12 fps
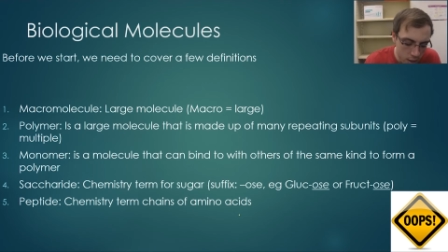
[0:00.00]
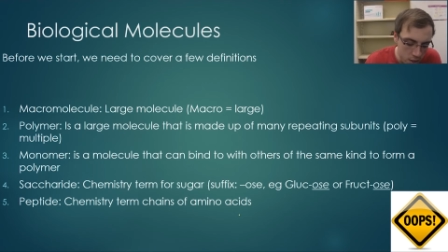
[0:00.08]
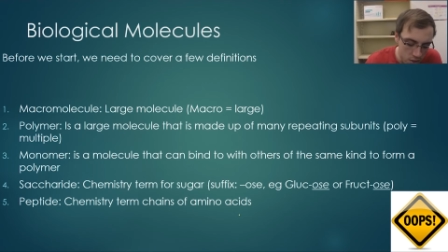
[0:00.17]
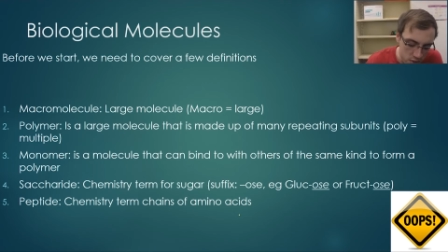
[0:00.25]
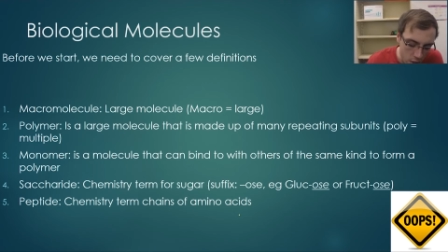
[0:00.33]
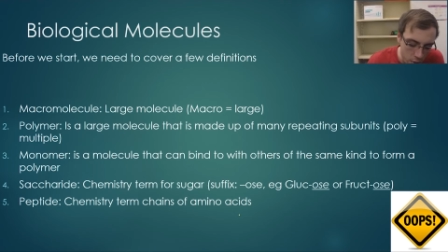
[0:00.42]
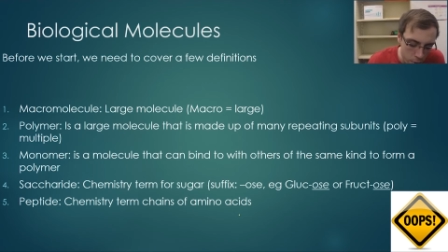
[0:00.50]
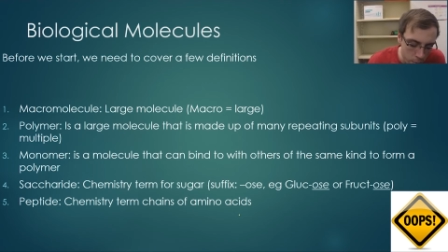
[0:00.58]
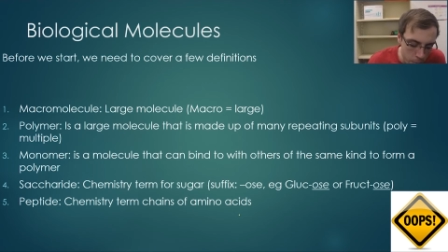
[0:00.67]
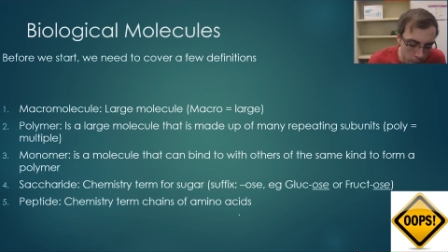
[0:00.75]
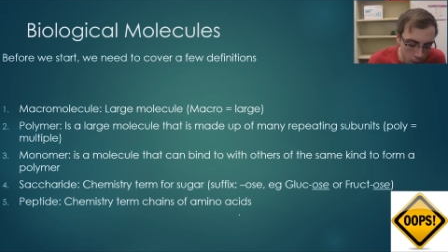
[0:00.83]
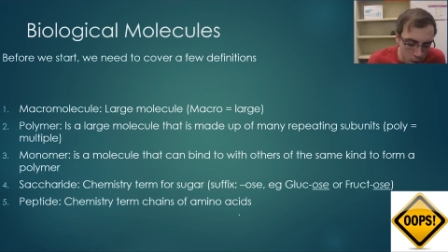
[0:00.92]
So,
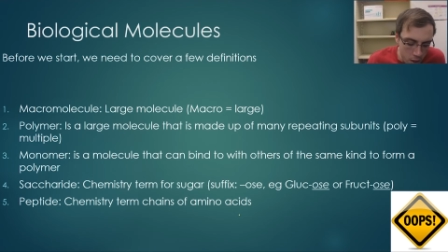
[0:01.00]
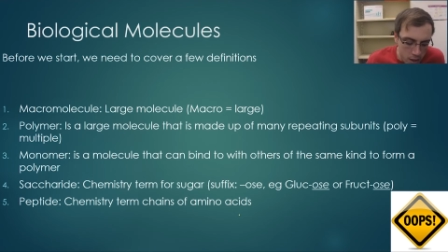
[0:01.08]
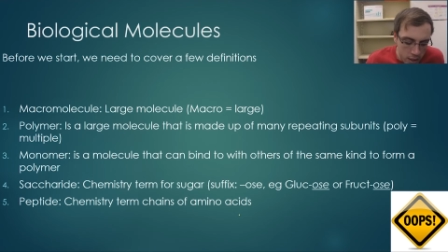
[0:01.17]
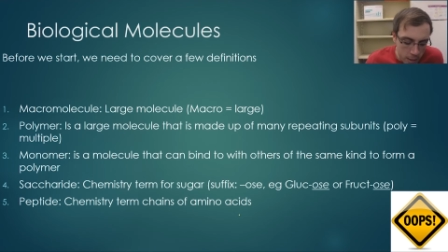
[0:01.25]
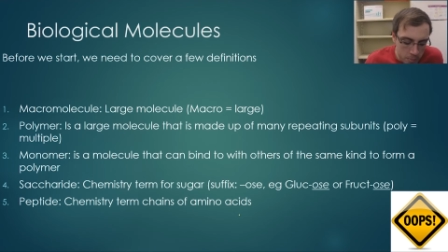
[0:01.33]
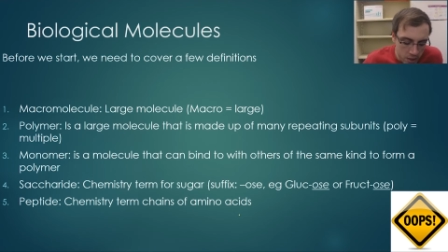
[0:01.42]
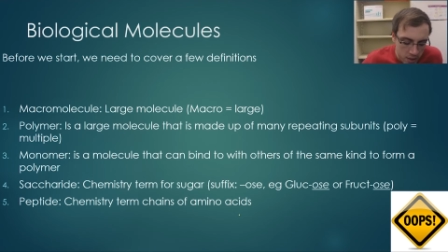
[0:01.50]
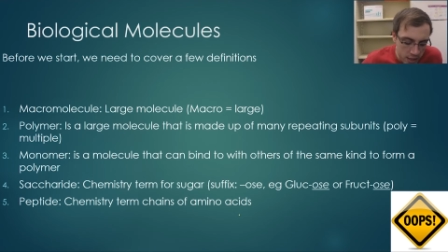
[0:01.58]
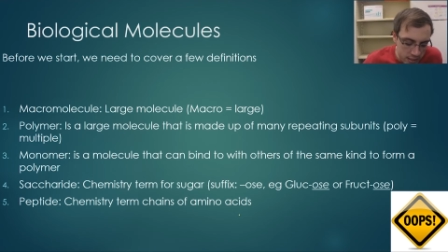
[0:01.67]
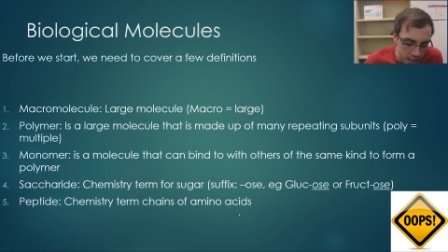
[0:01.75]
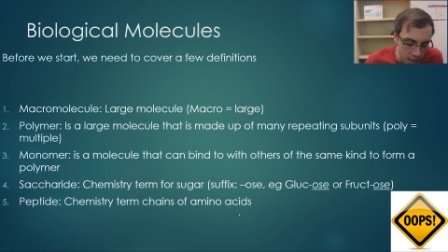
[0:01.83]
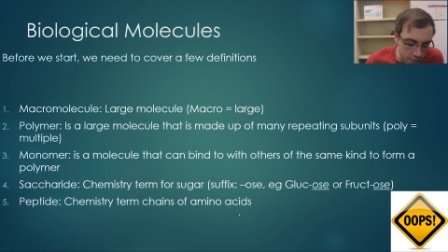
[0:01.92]
a couple of
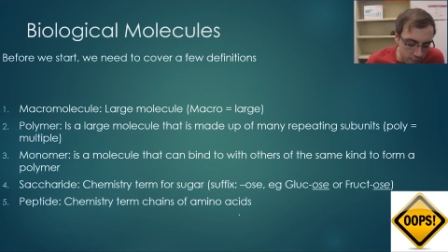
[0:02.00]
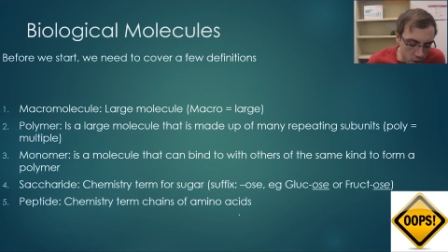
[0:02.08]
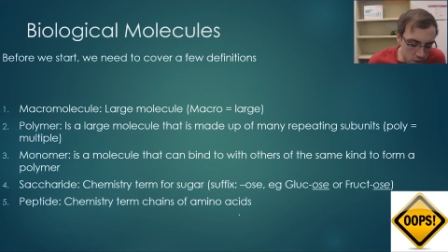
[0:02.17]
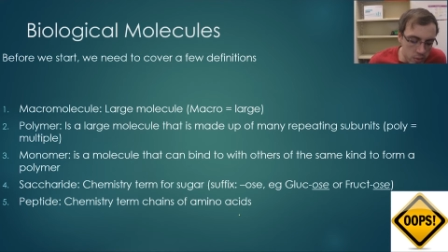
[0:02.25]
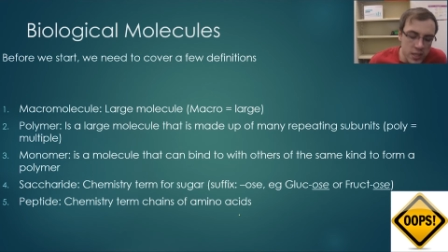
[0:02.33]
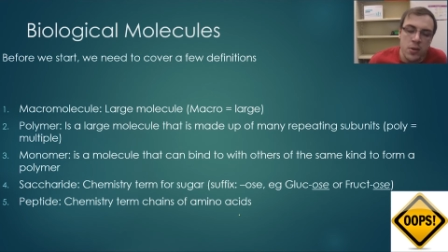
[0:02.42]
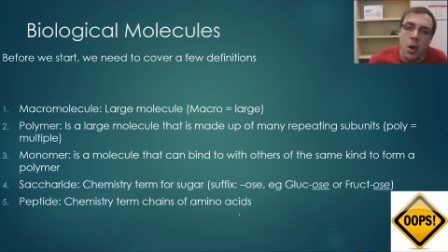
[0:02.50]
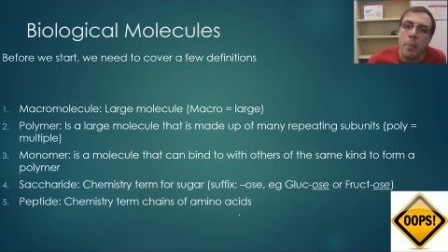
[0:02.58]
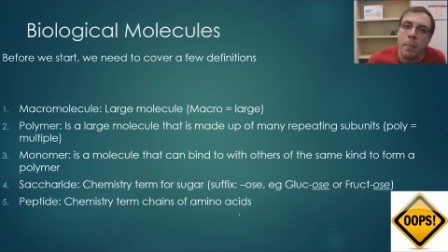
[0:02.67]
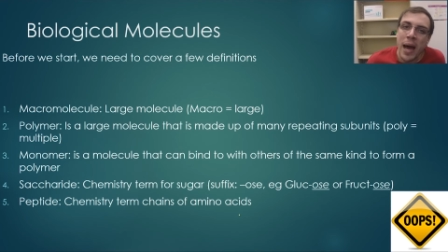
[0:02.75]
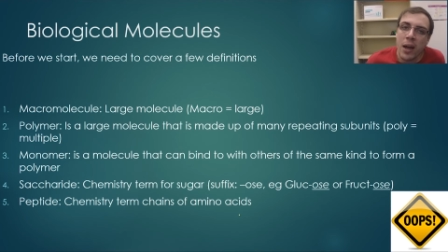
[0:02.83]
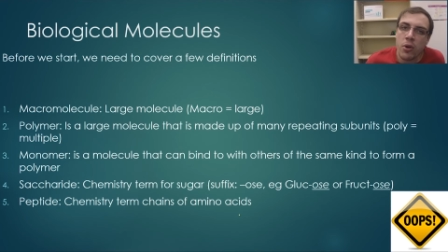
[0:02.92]
things here. The first one is
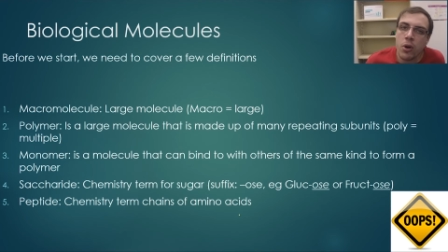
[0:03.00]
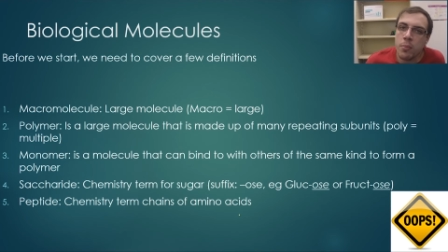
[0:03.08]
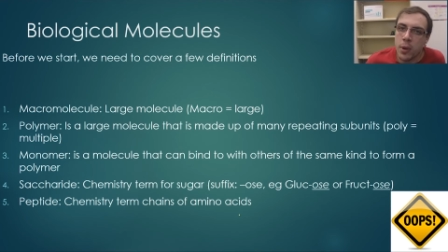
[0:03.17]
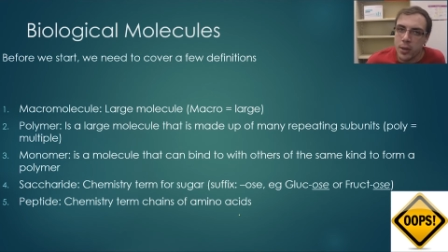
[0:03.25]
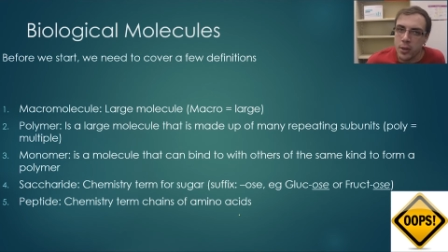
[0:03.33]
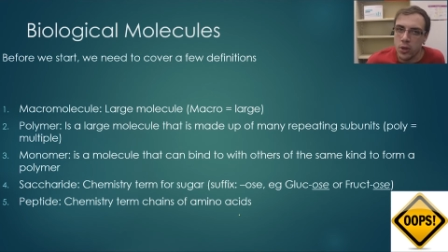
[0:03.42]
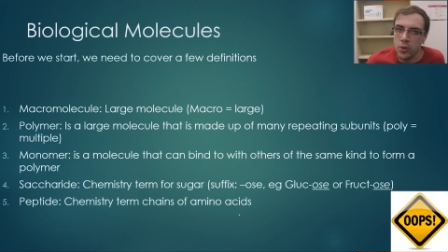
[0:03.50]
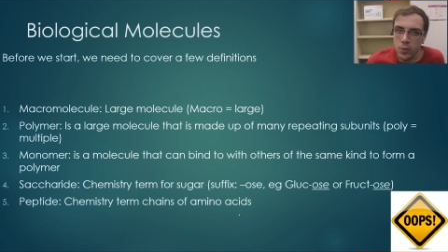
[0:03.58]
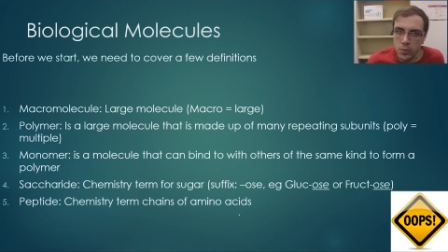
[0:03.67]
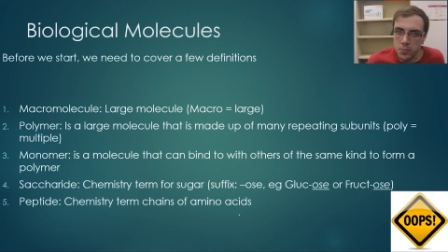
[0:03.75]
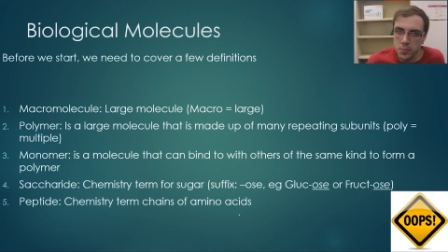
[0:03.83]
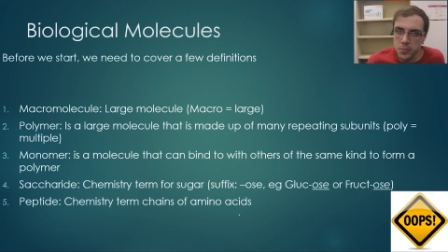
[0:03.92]
macromolecule.